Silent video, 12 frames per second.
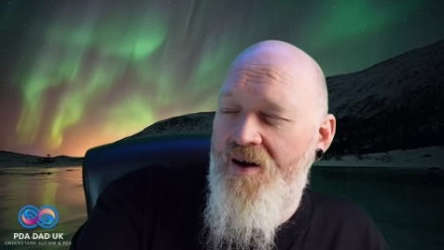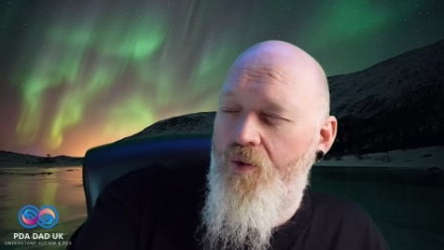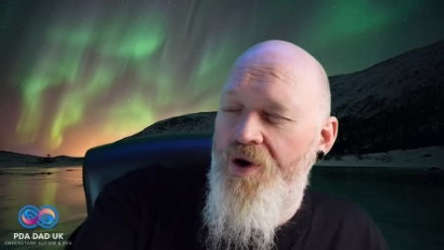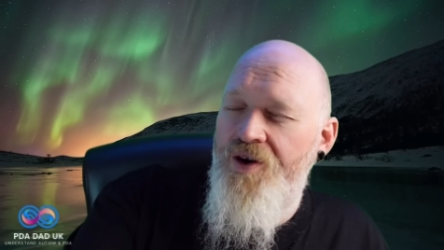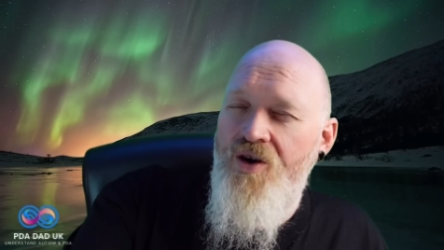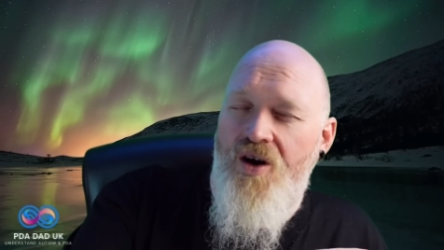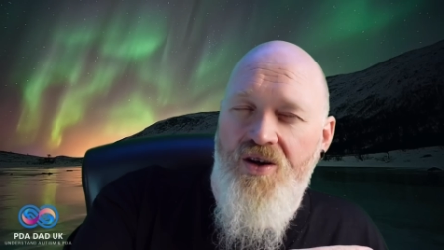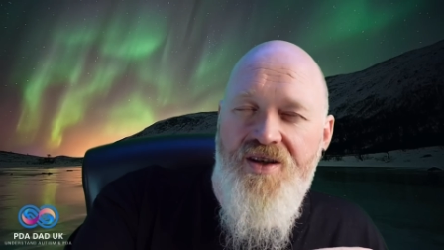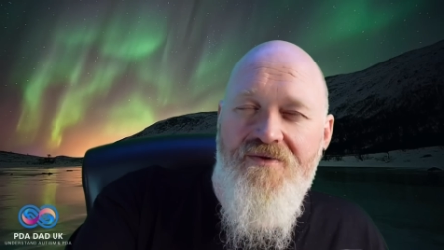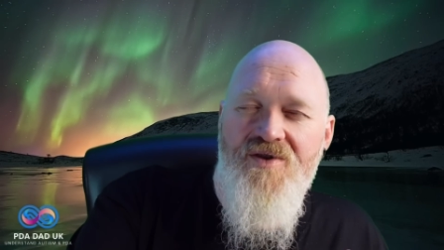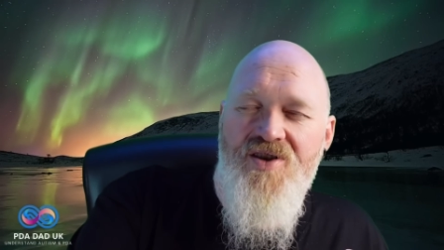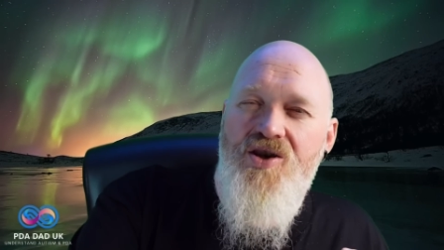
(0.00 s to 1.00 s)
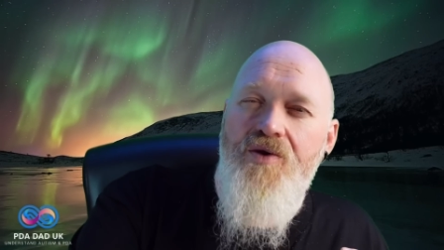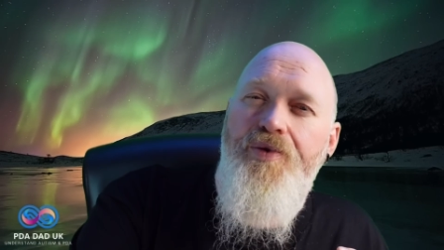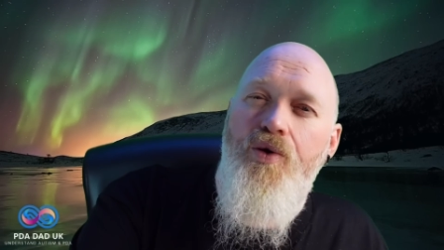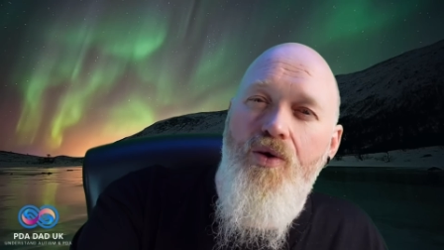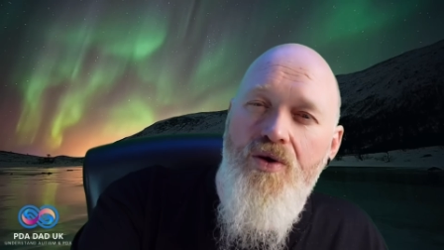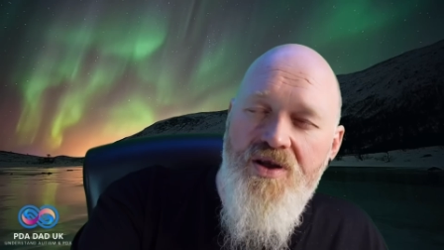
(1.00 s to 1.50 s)
We're not
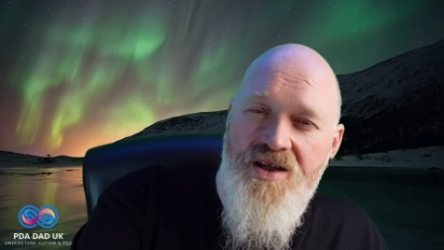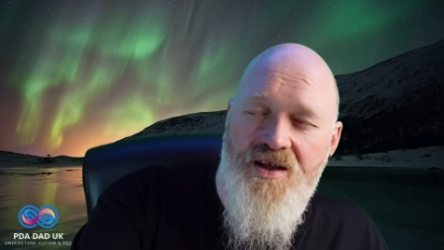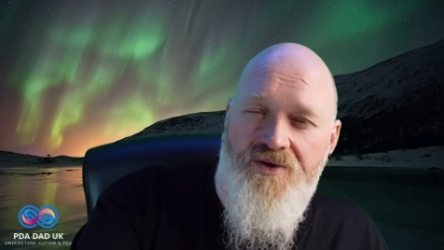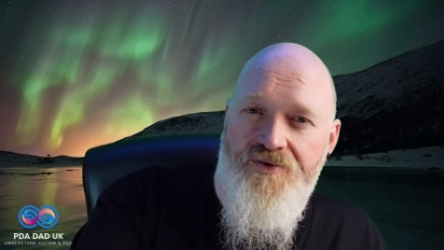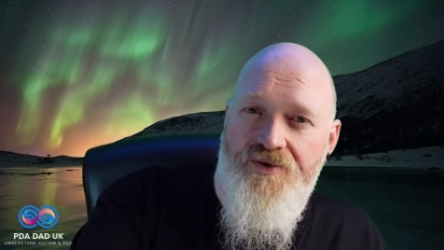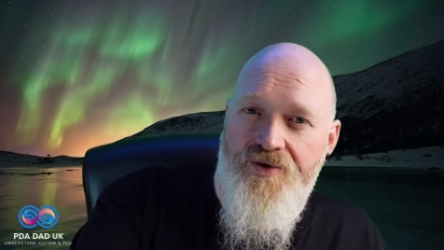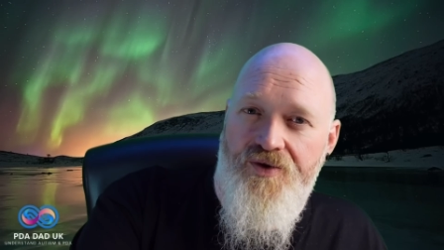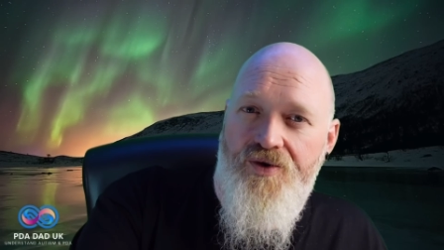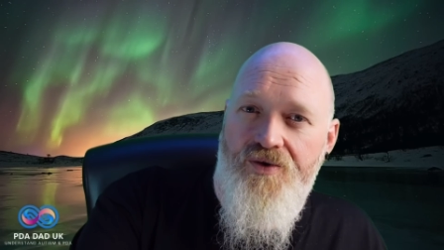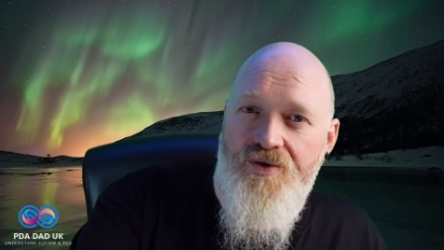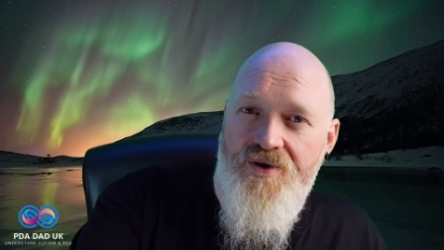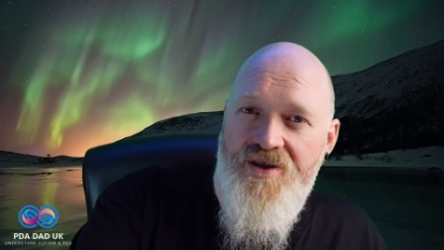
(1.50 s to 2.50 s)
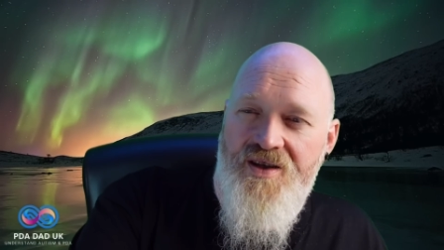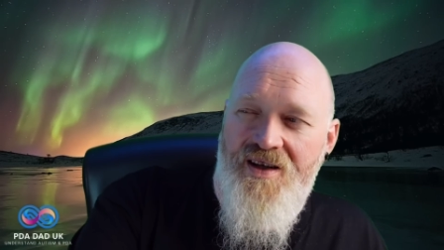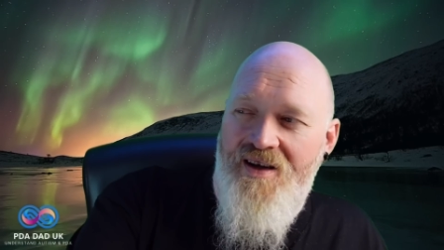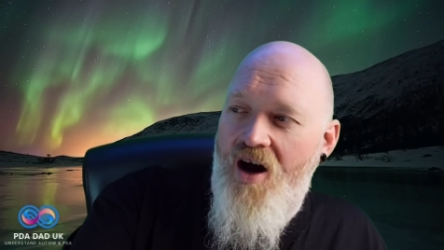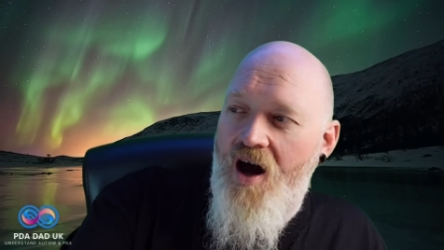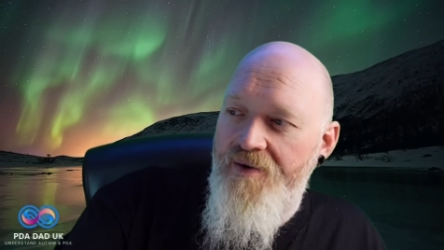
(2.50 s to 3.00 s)
supporting the root cause.
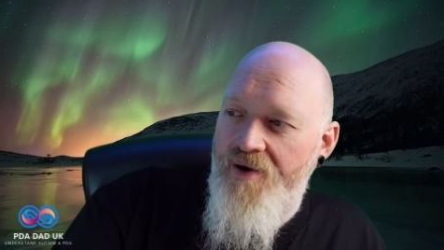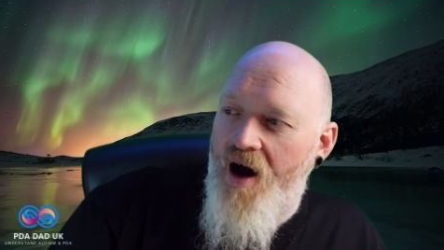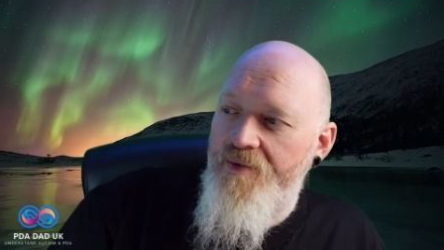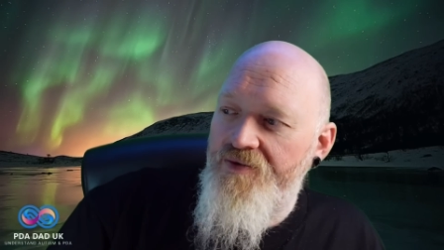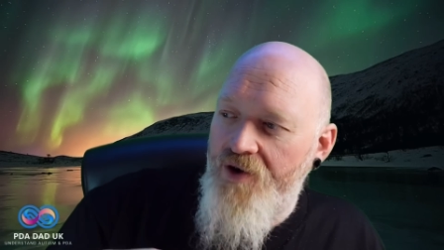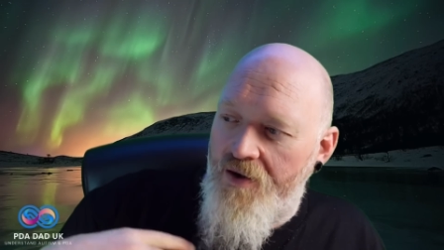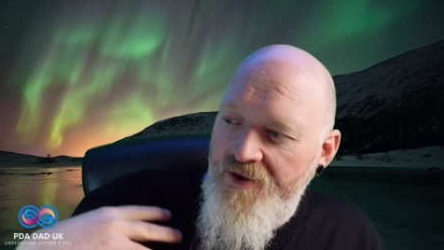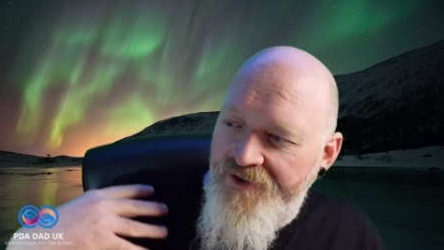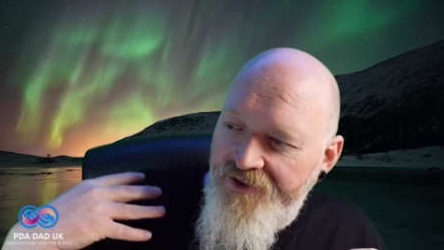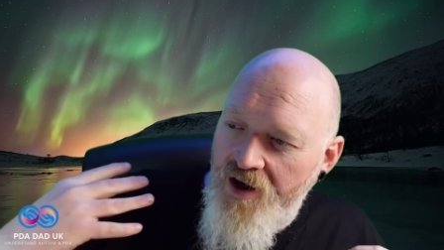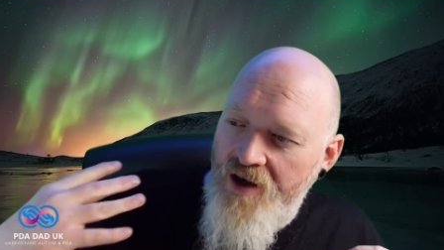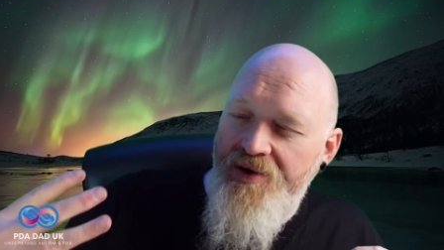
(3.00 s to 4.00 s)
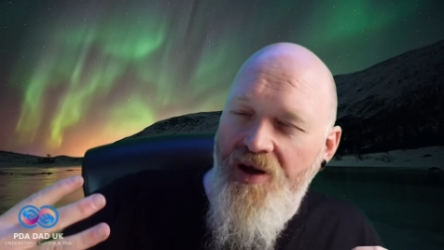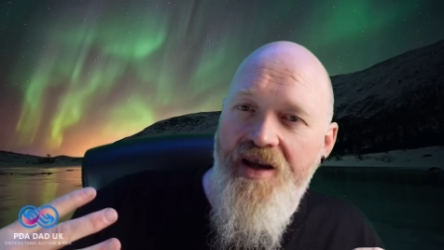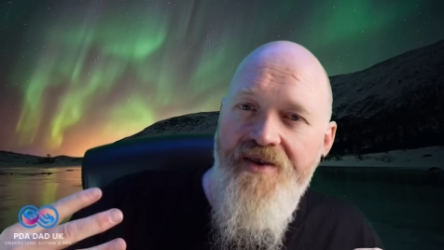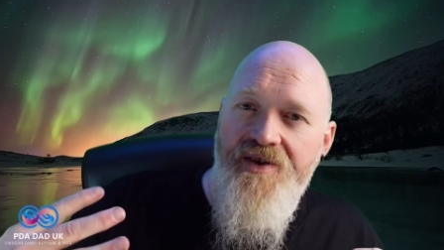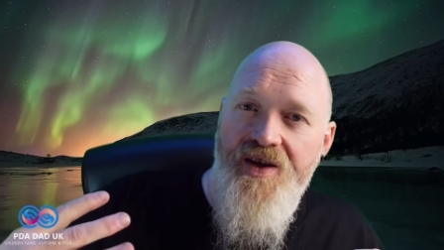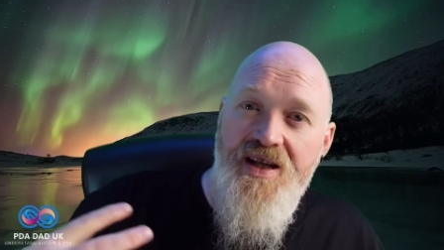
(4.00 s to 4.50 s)
Now, I, am a firm
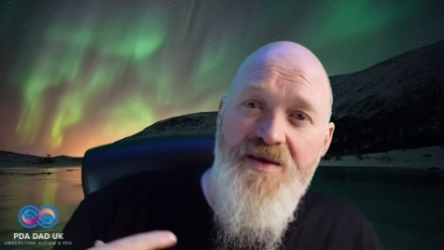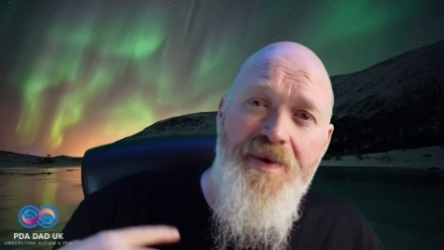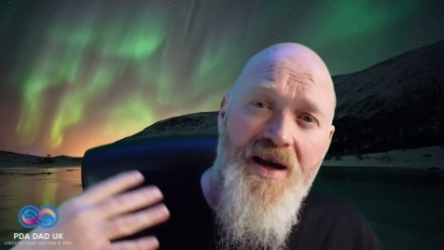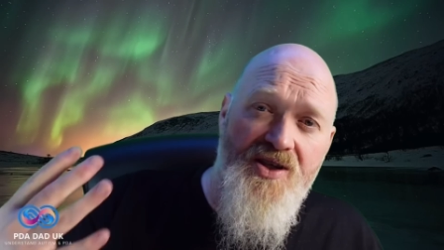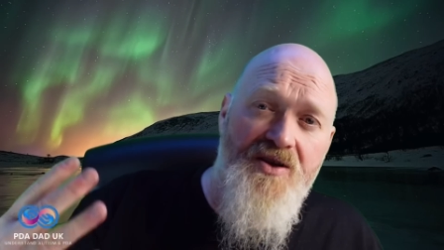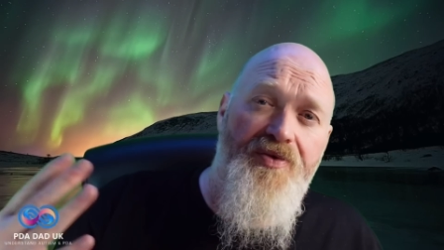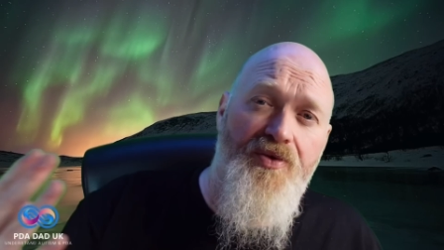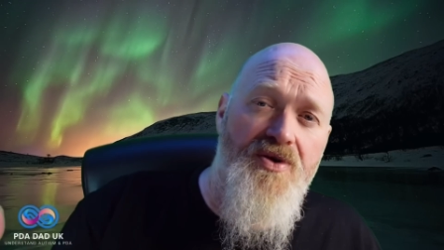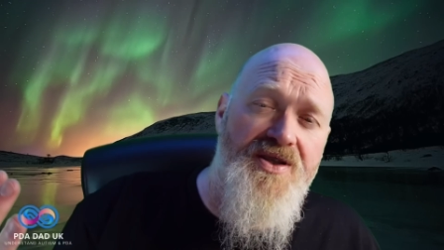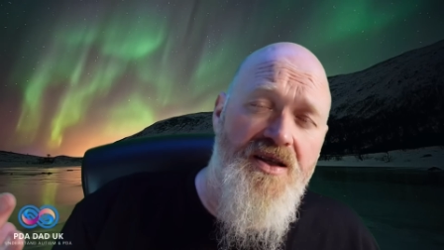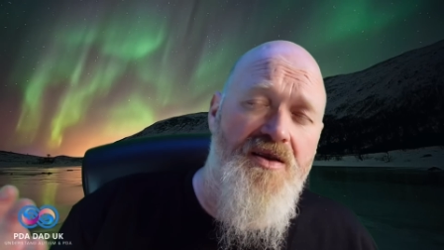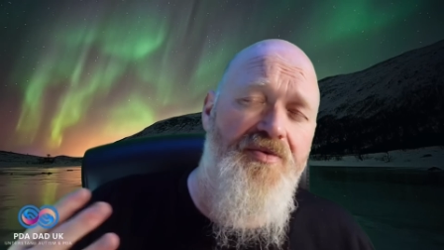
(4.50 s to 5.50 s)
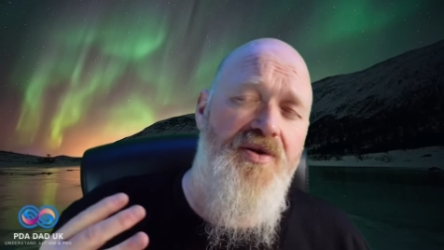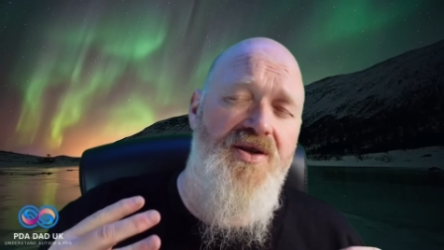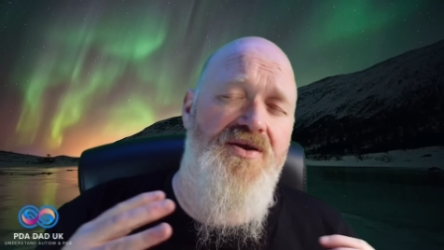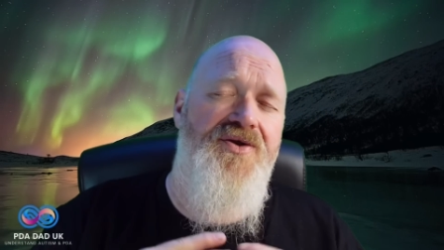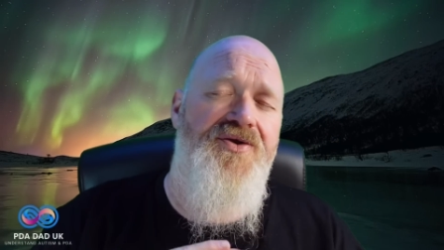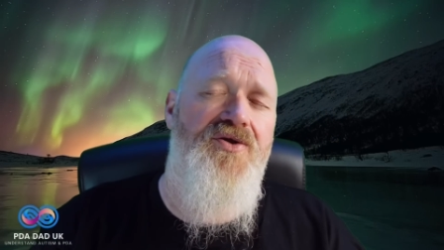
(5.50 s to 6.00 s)
believer that it's about supporting the
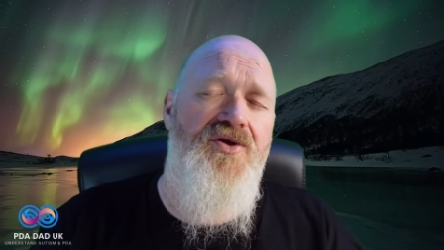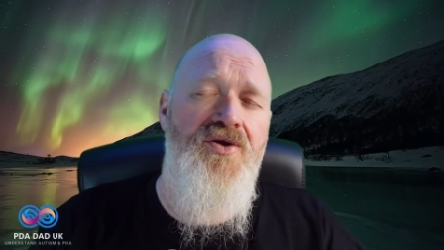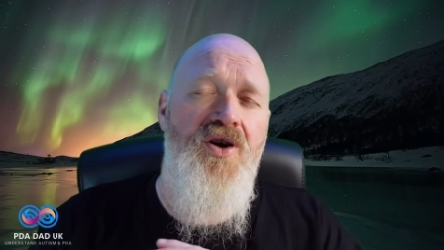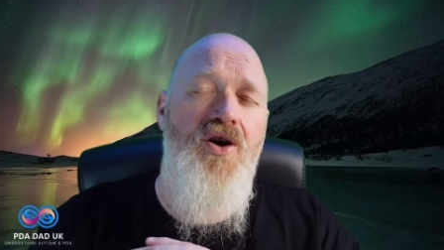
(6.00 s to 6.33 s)
person through